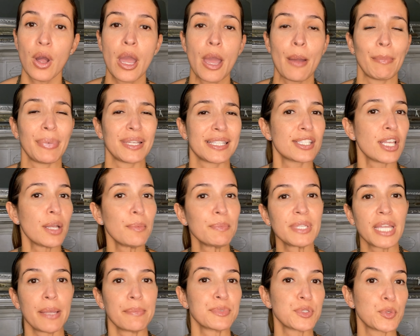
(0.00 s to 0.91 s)
but
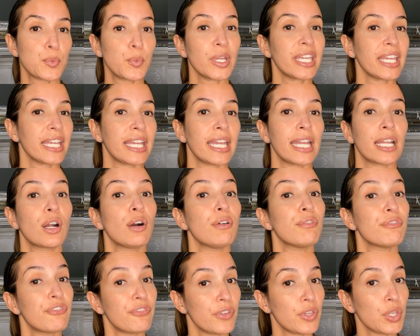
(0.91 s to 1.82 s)
sometimes we can get
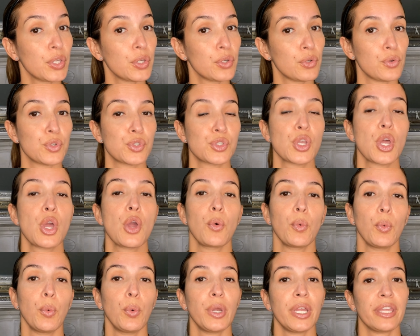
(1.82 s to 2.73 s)
confused
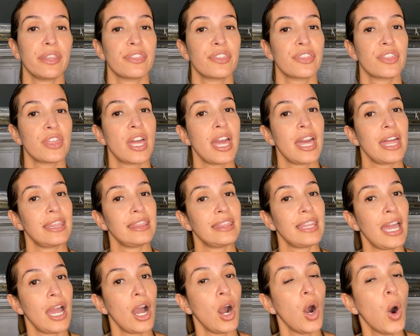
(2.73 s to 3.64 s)
with the
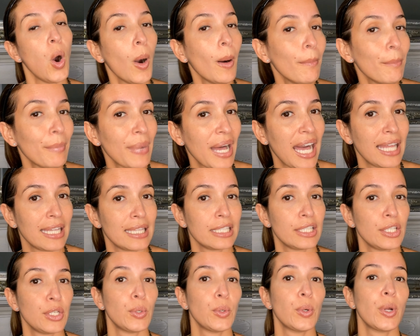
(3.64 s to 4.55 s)
home
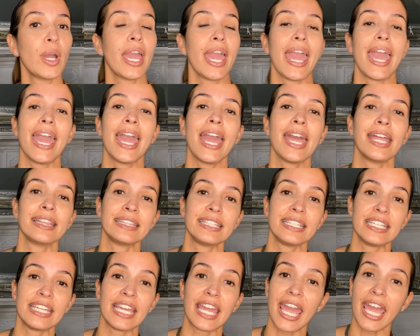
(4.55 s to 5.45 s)
value and the
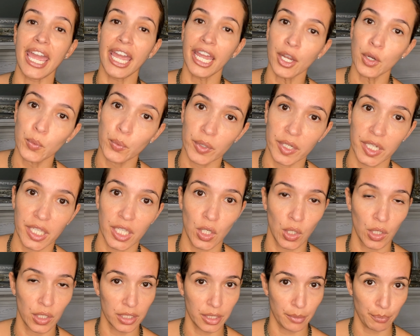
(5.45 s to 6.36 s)
equity
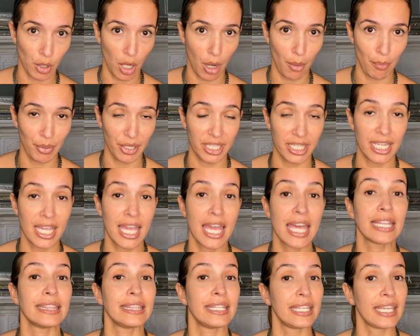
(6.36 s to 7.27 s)
on the property.
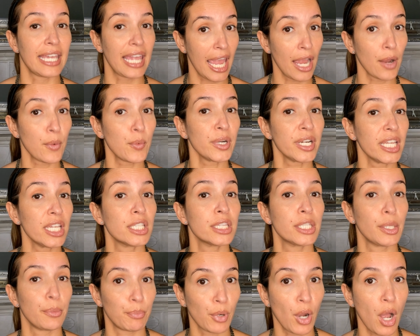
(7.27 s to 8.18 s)
The equity in the
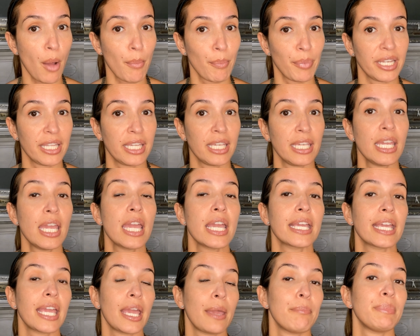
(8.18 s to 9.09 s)
property
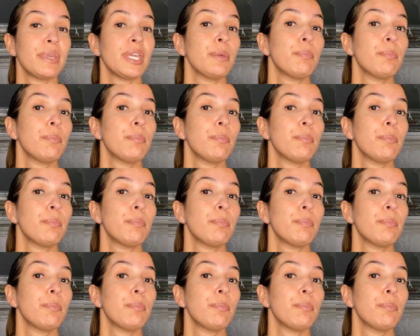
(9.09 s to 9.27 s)
can be